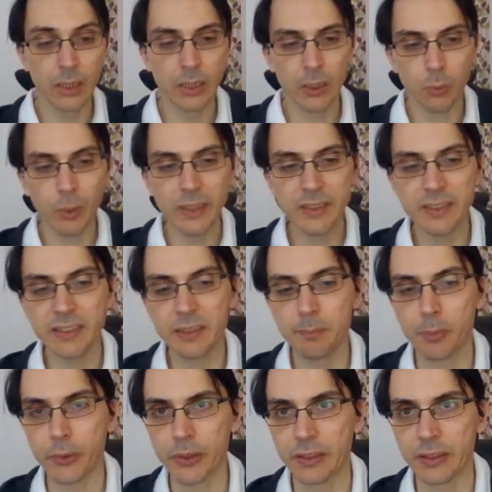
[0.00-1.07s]
Why is this
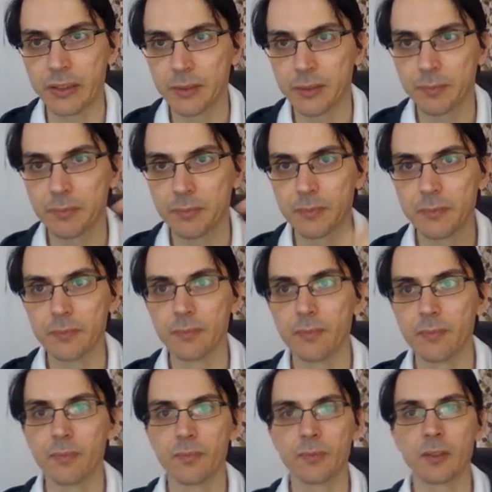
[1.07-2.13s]
important?
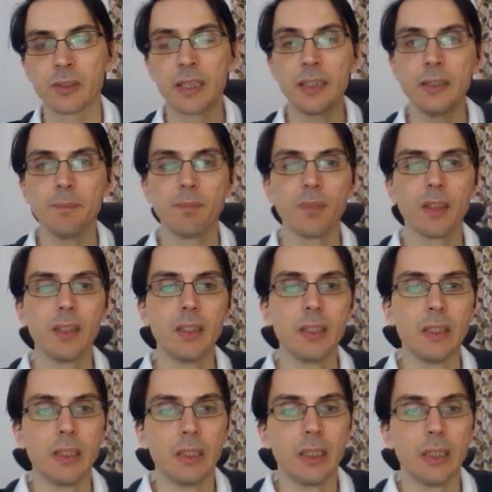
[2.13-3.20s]
Okay,
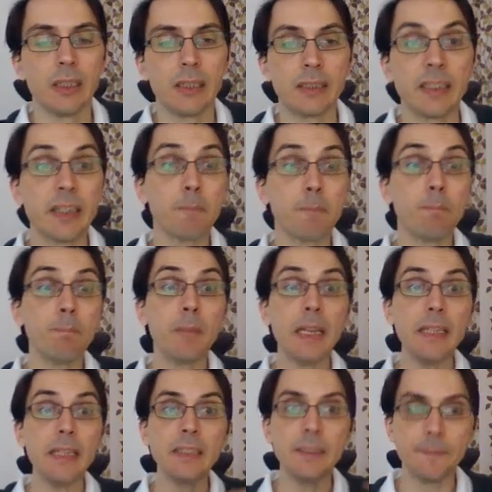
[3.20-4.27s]
uh, there are
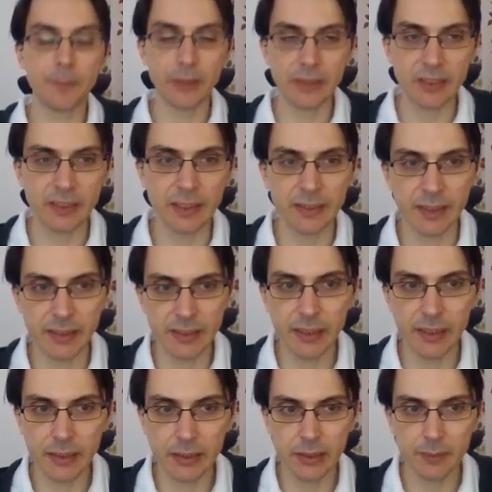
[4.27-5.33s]
many different
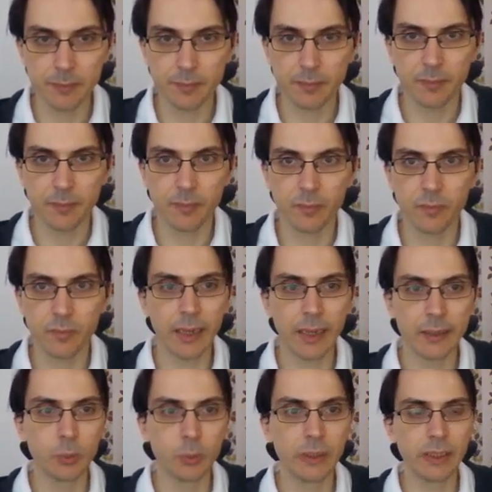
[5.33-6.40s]
statistics
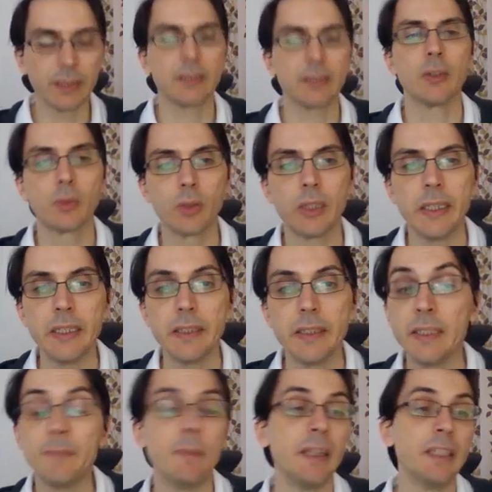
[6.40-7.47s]
that we can calculate
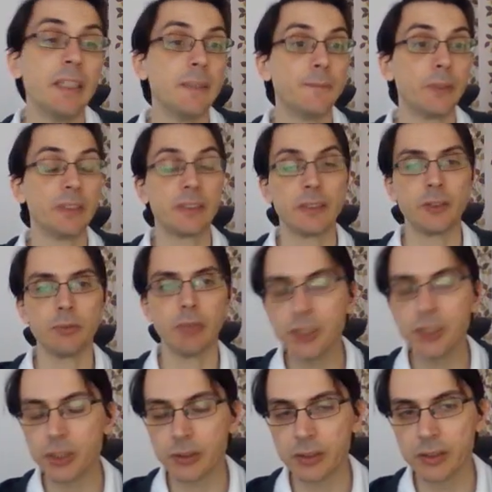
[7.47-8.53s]
in many different
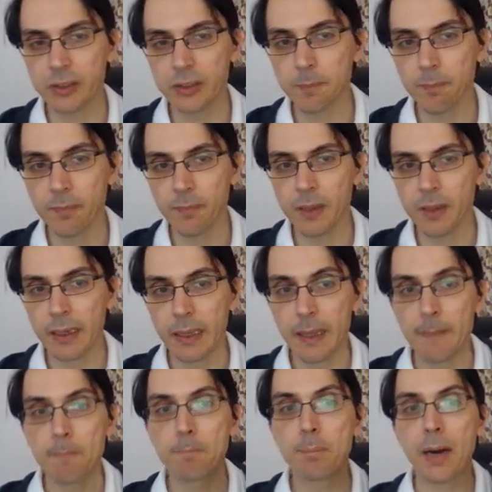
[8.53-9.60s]
situations.
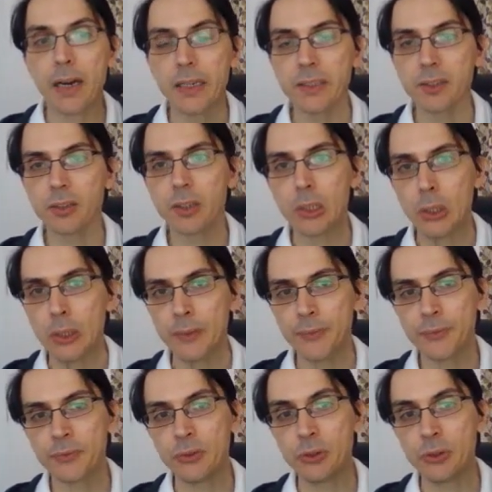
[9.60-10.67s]
Part of
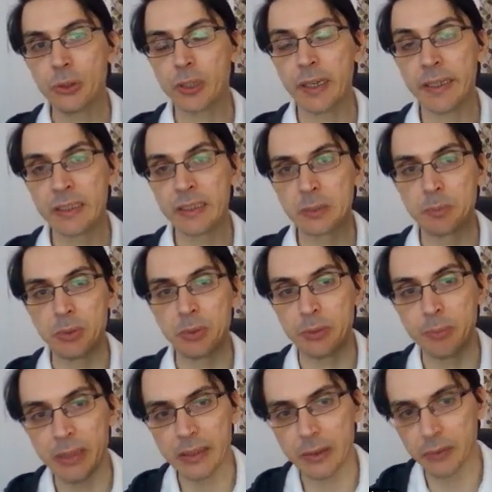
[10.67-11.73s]
your
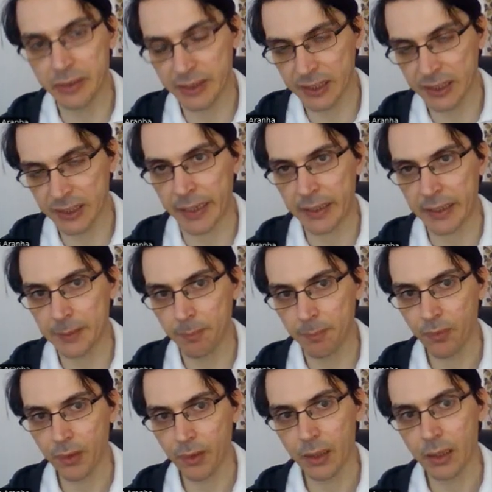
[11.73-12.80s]
experimental design
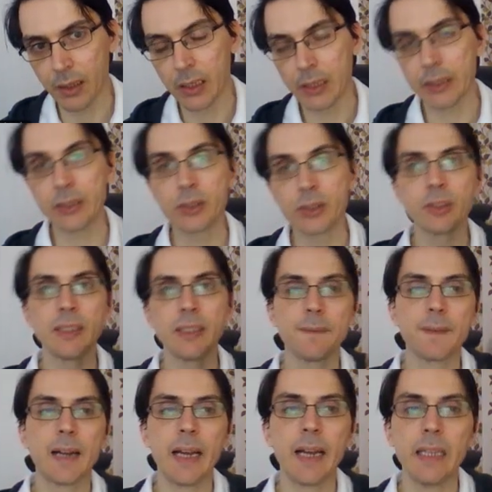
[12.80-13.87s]
is to
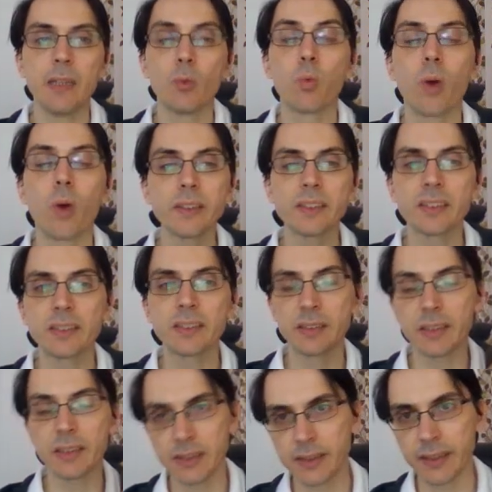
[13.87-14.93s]
define what
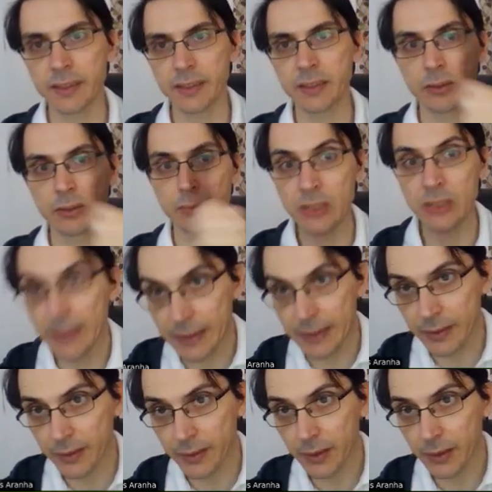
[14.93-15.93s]
statistics you need